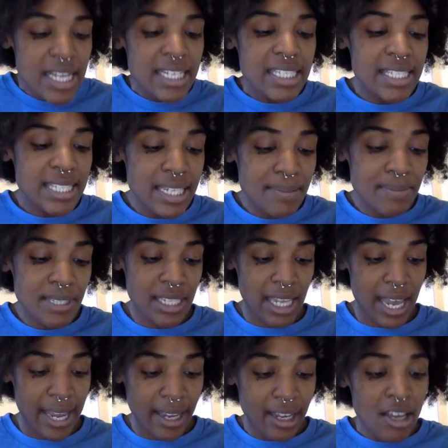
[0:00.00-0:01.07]
Seems
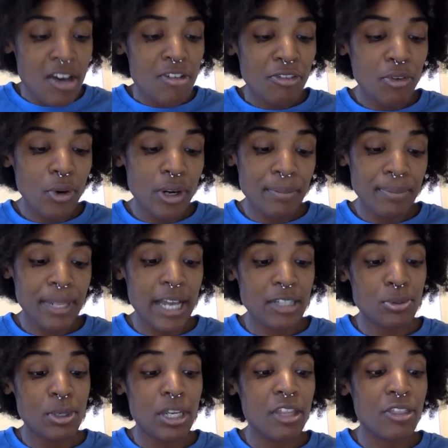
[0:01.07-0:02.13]
like foreign
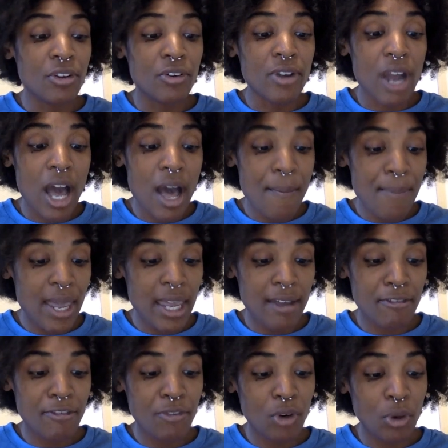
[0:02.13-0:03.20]
Blacks would either not pay
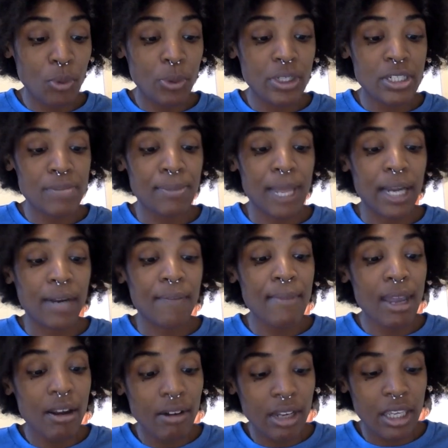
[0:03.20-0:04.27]
it forward to Black
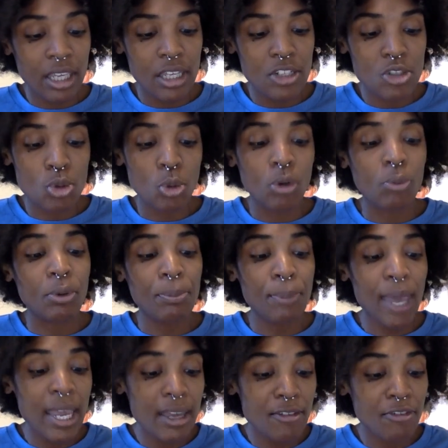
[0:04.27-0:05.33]
Americans or would
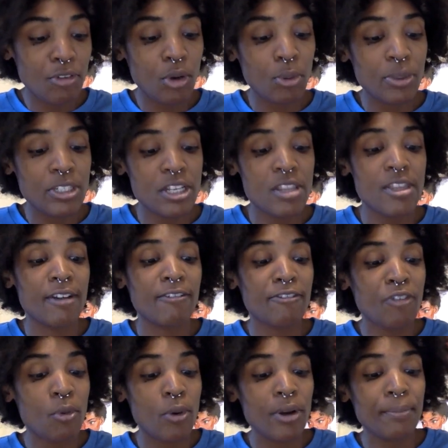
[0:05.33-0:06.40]
pay it forward to their
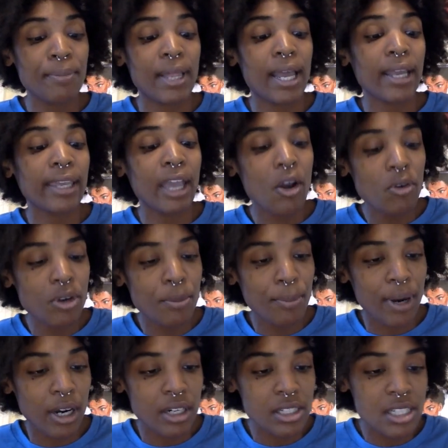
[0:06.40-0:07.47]
foreign Black
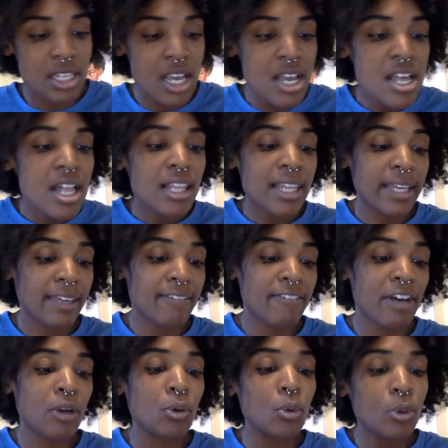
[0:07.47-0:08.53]
counterparts, like
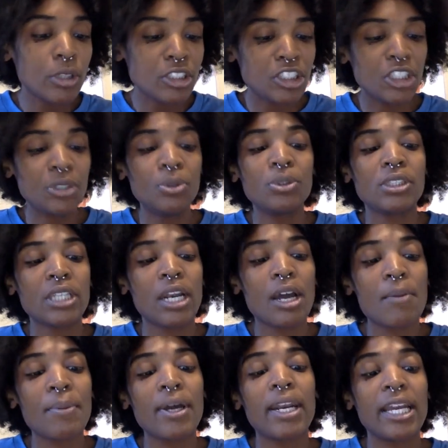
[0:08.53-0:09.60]
Yvonne Orji, who set
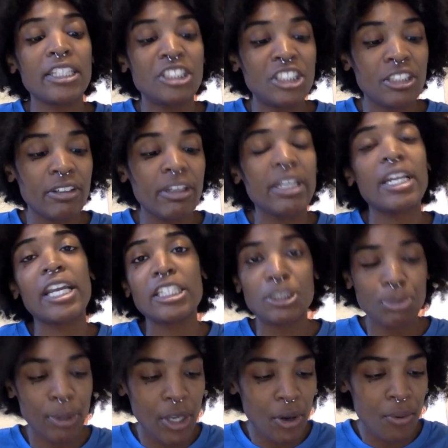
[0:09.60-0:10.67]
up a Nigerian
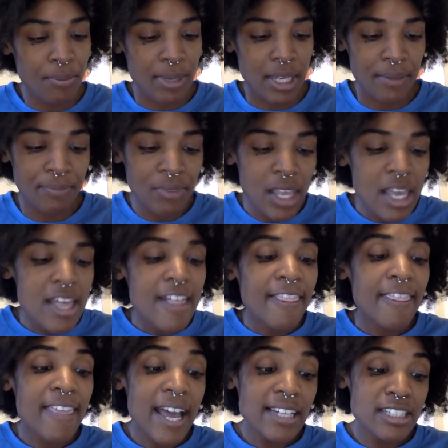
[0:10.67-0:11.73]
HBO meet.
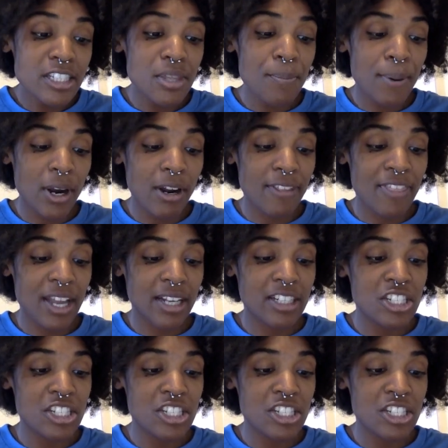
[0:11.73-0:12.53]
That's the part that